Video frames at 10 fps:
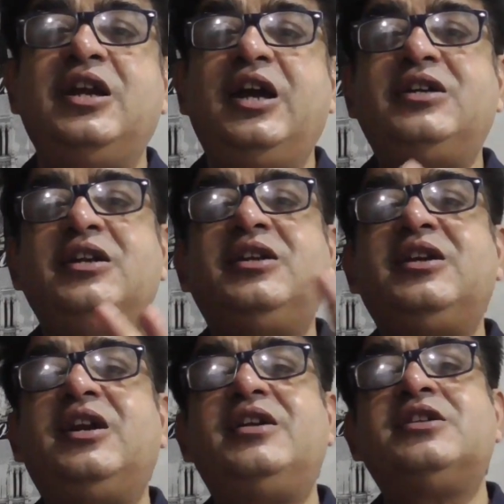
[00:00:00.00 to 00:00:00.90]
It
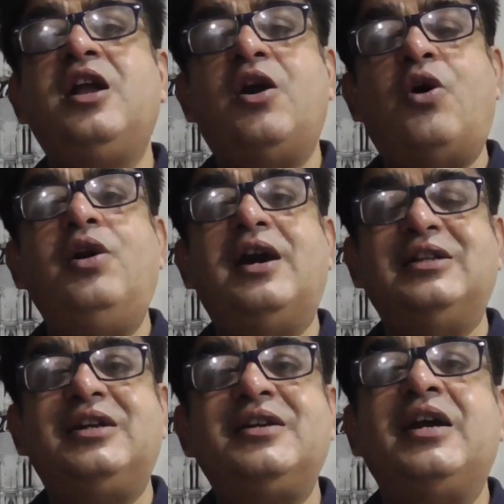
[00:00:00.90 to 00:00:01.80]
integrates all
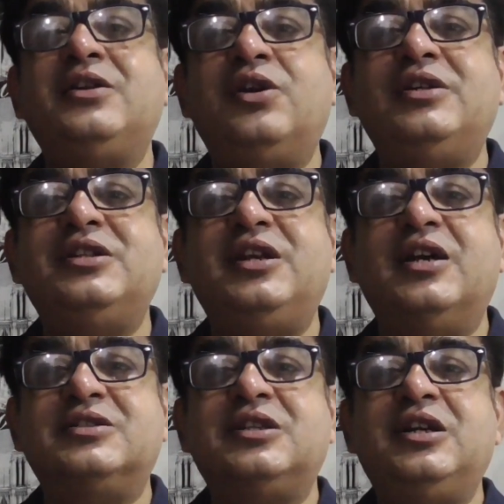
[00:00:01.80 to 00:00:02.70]
other 9 knowledge
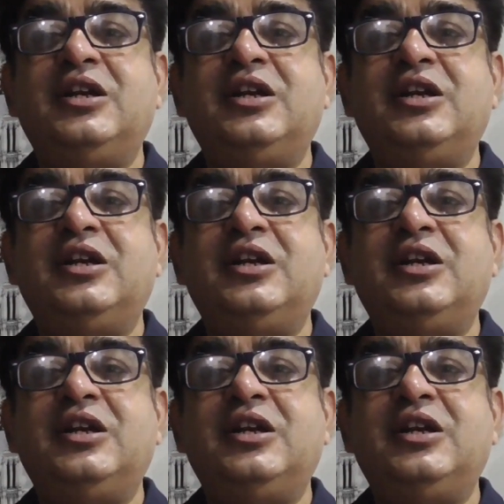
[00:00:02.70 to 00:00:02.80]
areas.